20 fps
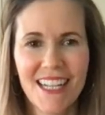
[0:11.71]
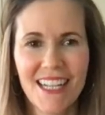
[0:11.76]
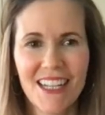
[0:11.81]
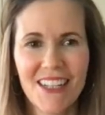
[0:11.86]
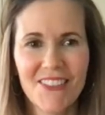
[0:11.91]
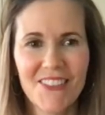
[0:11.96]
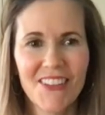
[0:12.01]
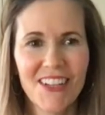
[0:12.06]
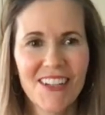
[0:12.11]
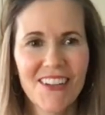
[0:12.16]

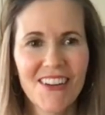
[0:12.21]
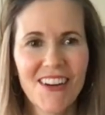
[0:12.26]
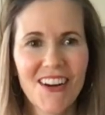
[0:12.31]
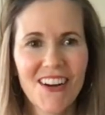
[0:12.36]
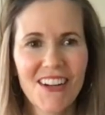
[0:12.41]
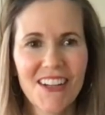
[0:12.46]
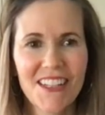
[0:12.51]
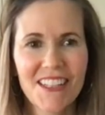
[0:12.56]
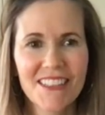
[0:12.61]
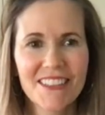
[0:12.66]
where are
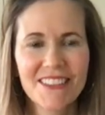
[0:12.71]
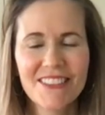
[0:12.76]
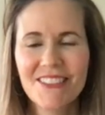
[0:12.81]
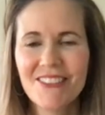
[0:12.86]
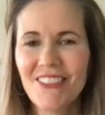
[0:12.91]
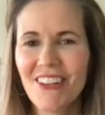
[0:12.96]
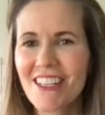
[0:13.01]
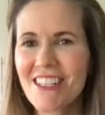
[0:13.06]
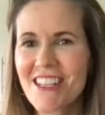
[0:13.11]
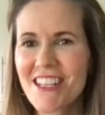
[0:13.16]
you
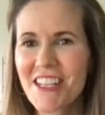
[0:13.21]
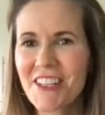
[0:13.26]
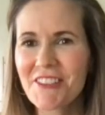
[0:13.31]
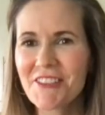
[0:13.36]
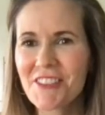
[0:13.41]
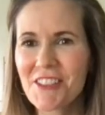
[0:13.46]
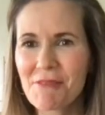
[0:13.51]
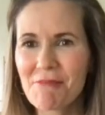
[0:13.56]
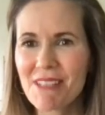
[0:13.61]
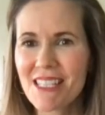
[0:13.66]
watching
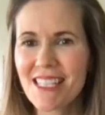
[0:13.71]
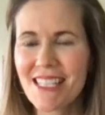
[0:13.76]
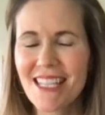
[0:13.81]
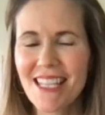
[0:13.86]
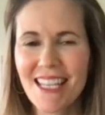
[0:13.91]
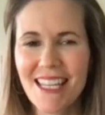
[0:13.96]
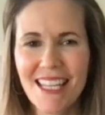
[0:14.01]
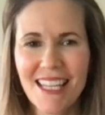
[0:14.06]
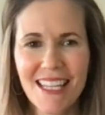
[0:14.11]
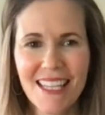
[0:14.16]
from
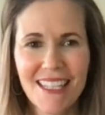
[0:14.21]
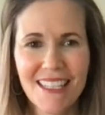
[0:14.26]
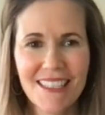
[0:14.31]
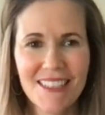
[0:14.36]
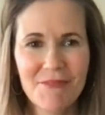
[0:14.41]
today?